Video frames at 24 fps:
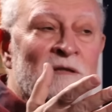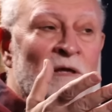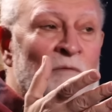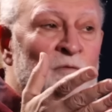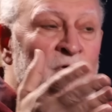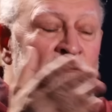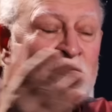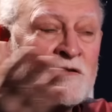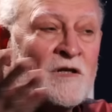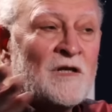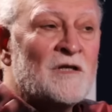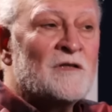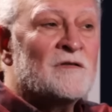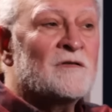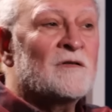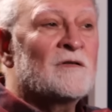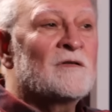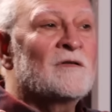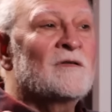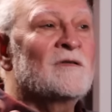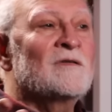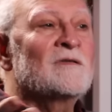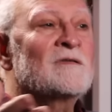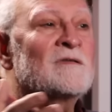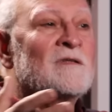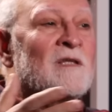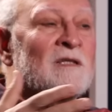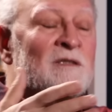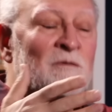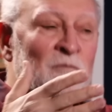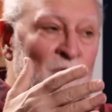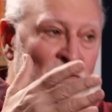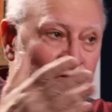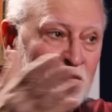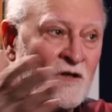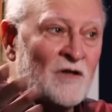demonstrations, the
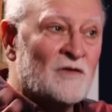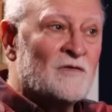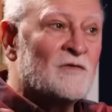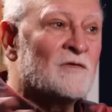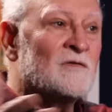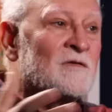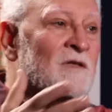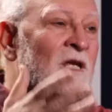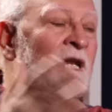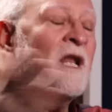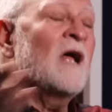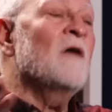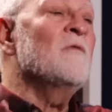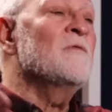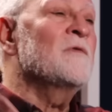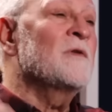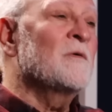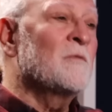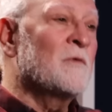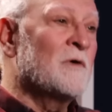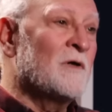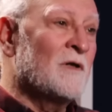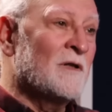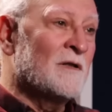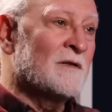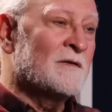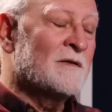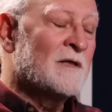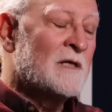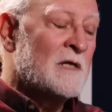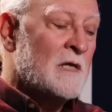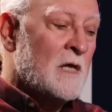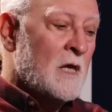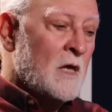demonstrators around the world.